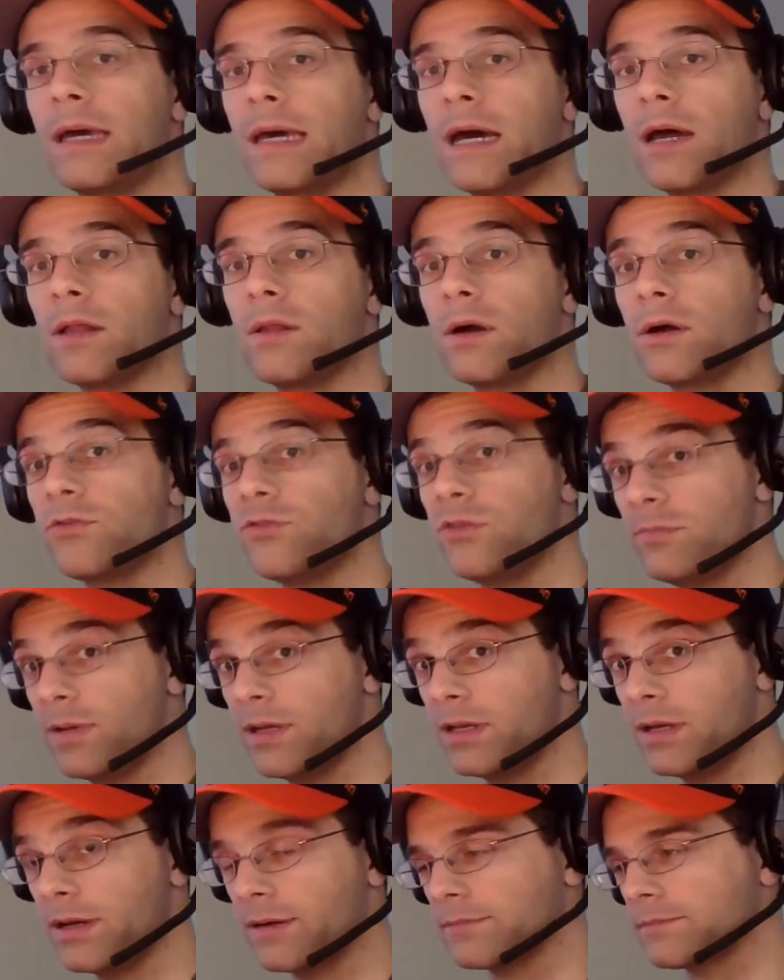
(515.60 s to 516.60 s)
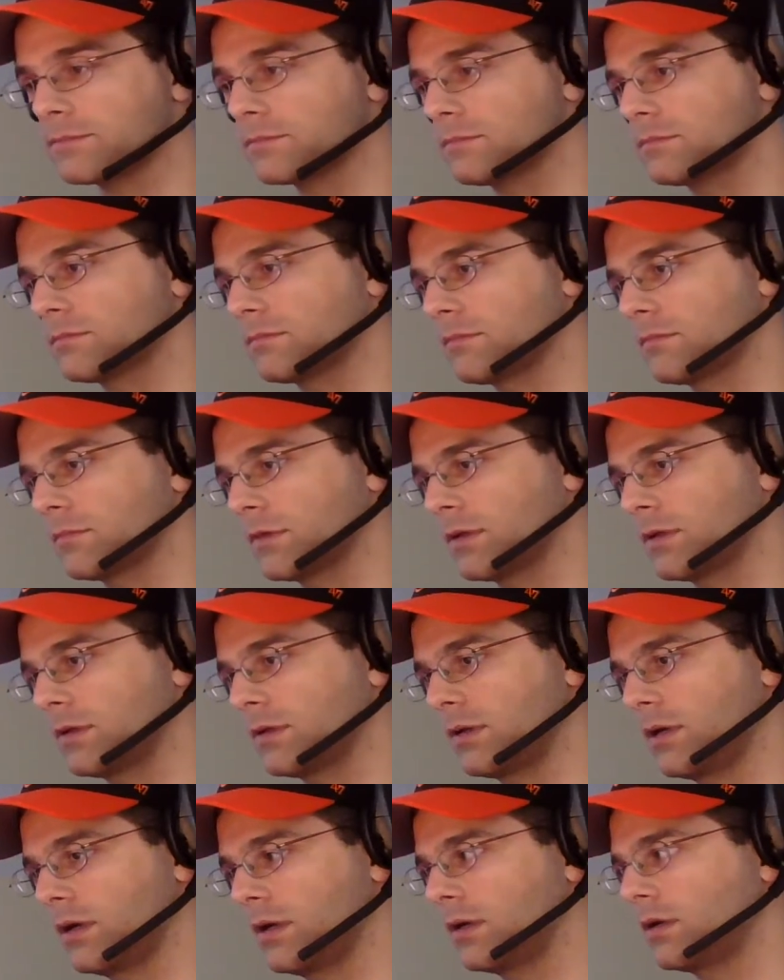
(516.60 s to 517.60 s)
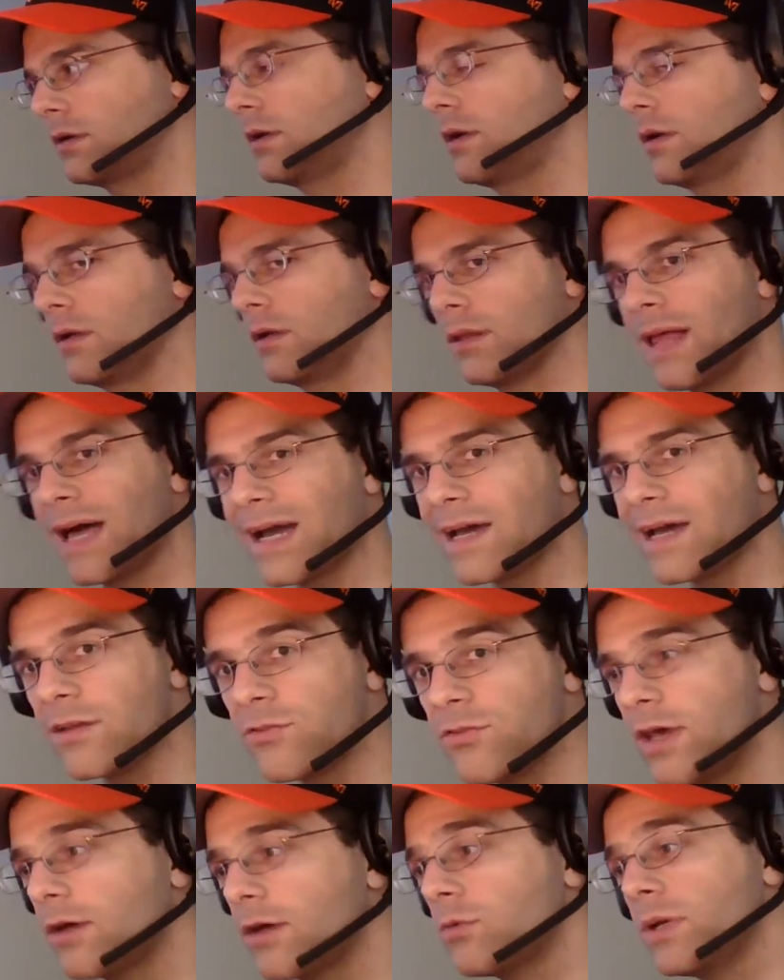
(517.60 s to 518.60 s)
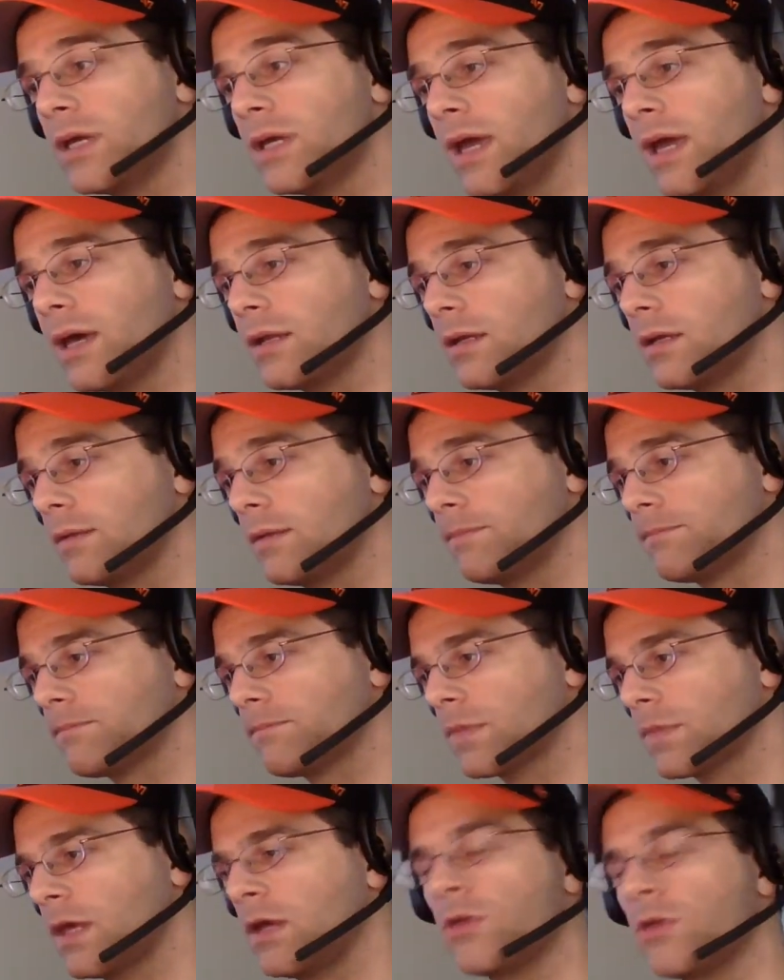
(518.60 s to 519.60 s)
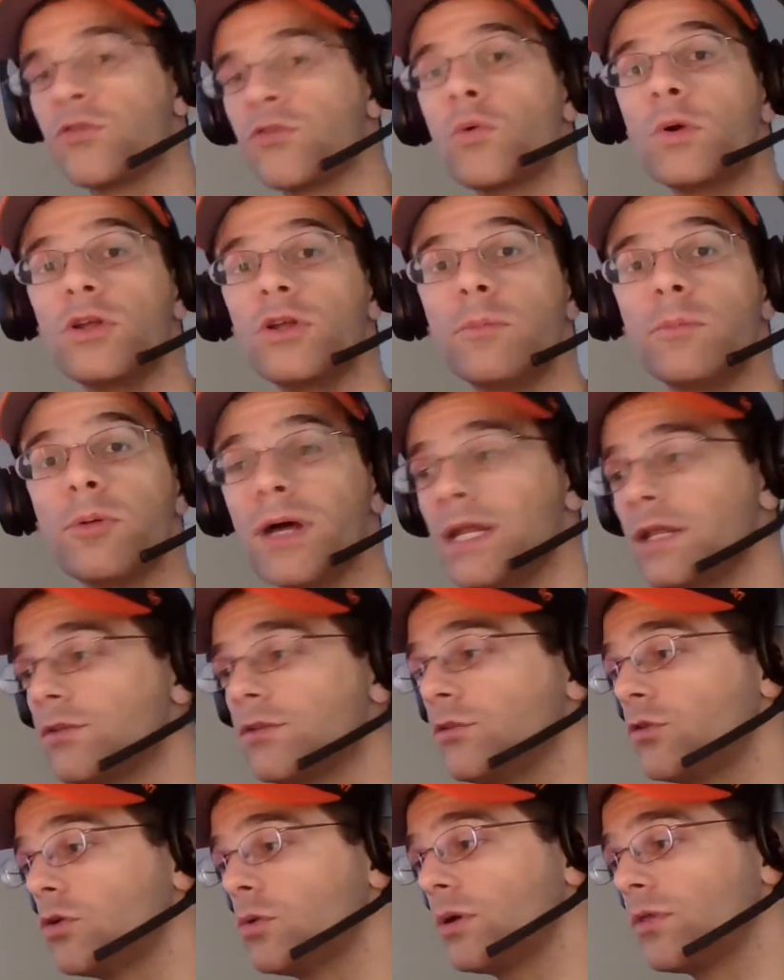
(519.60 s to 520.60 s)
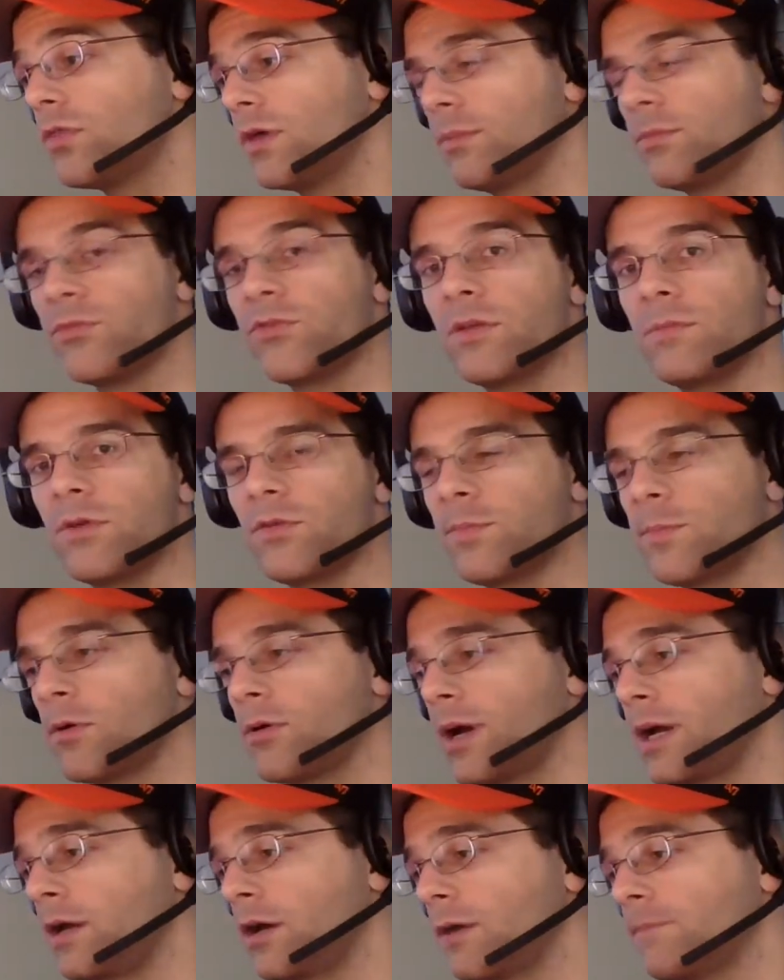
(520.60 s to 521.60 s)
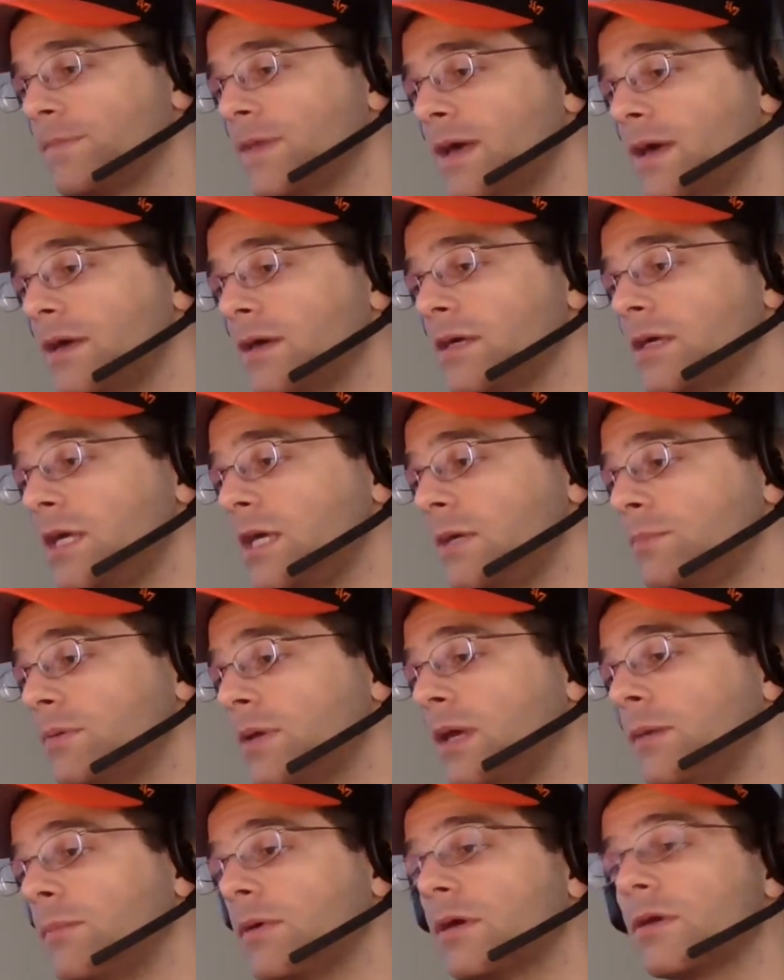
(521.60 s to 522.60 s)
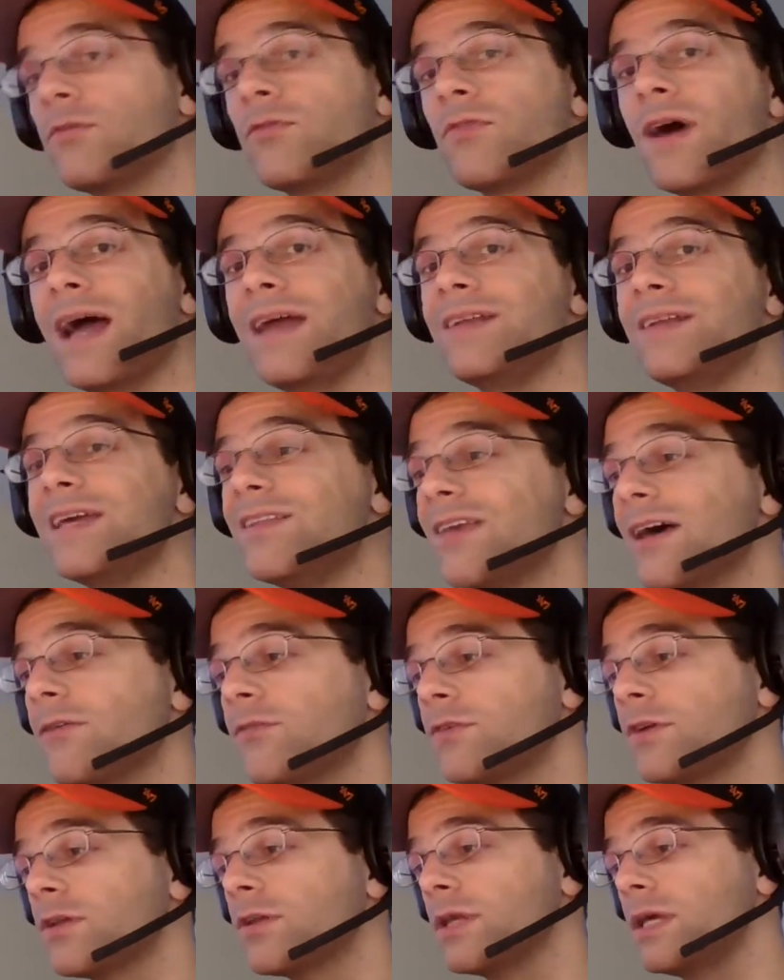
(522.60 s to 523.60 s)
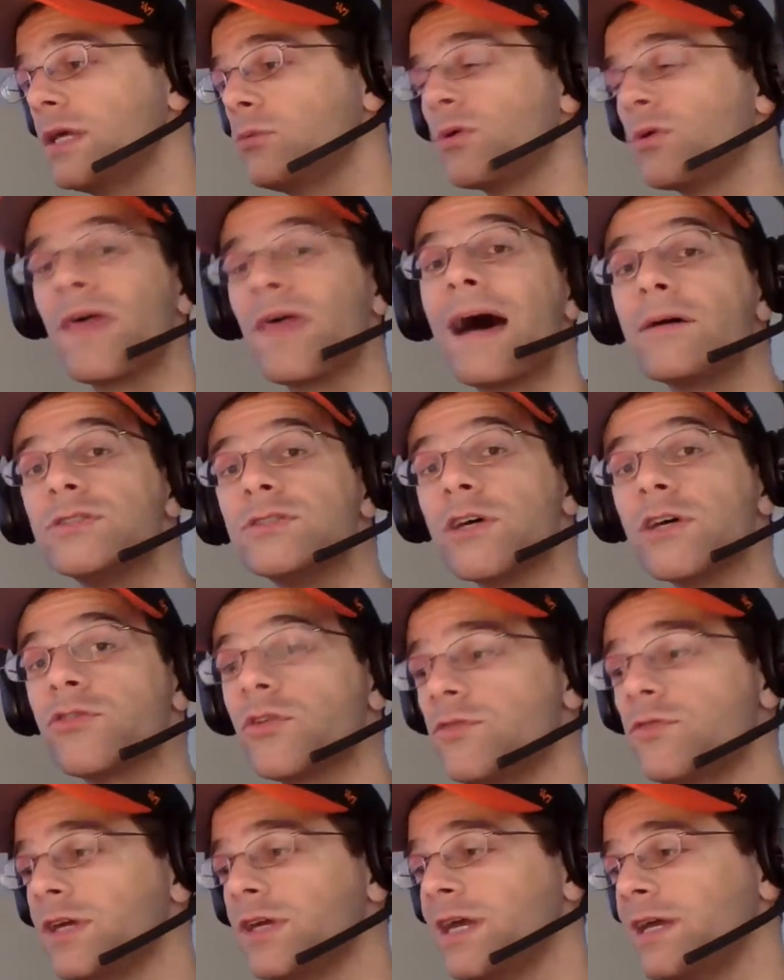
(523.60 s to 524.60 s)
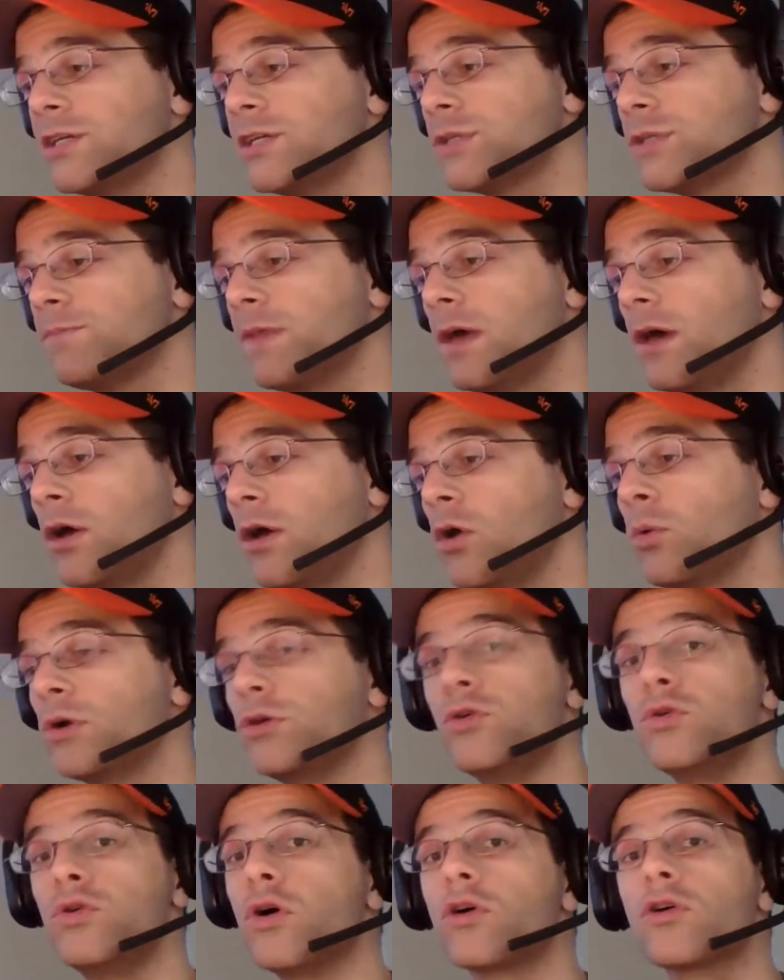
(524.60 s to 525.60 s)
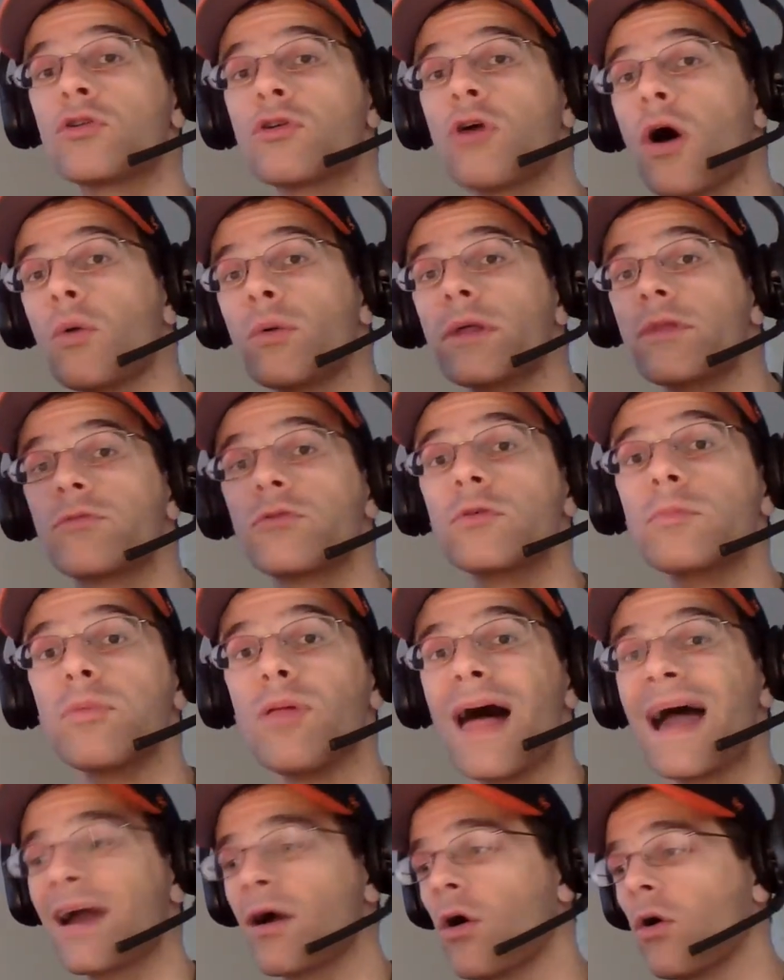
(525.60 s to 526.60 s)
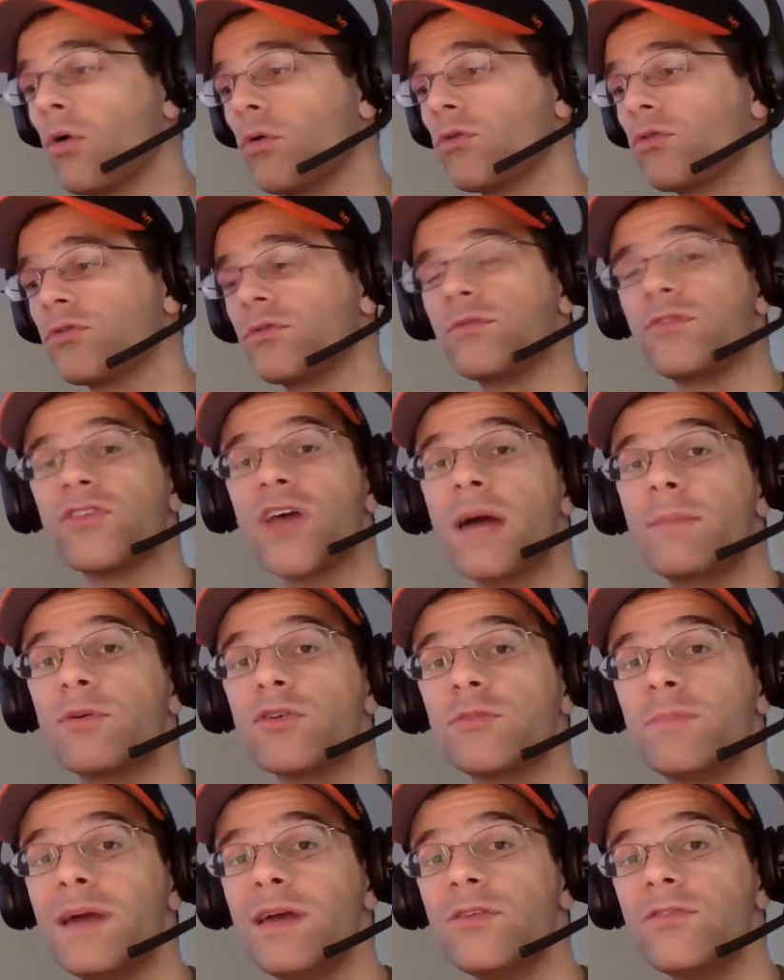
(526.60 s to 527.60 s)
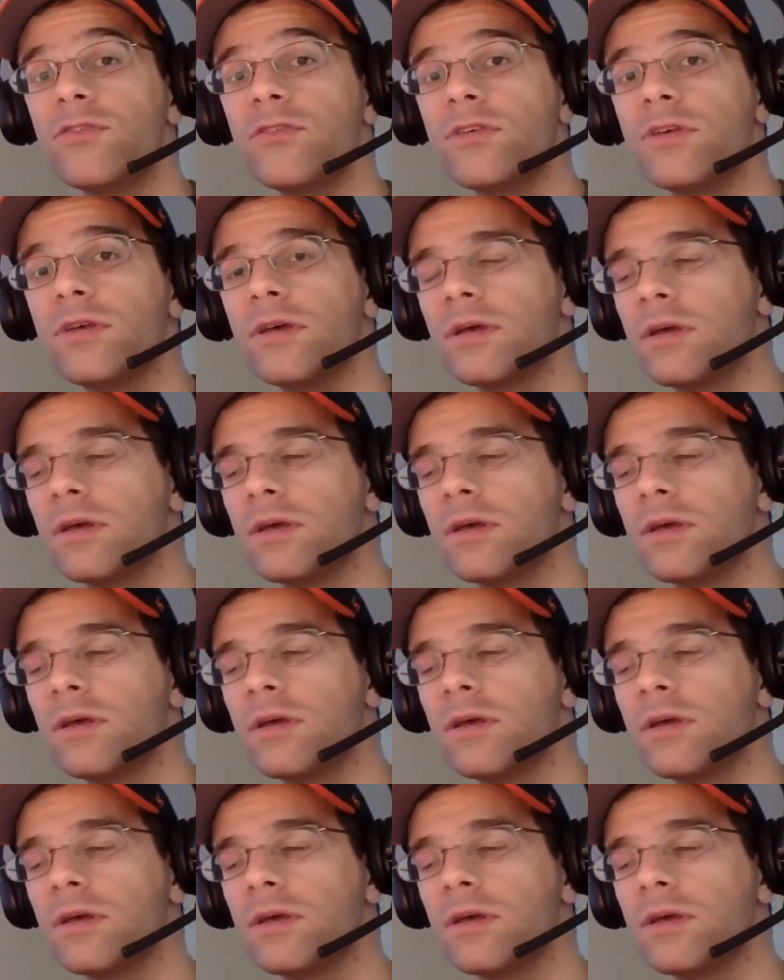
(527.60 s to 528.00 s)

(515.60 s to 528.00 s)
How long has he been here? Like I said, we can't. So what are you planning to do with him? said Miss Morengo. Keep him confined indefinitely without justification while you go crawling through black holes in cyberspace?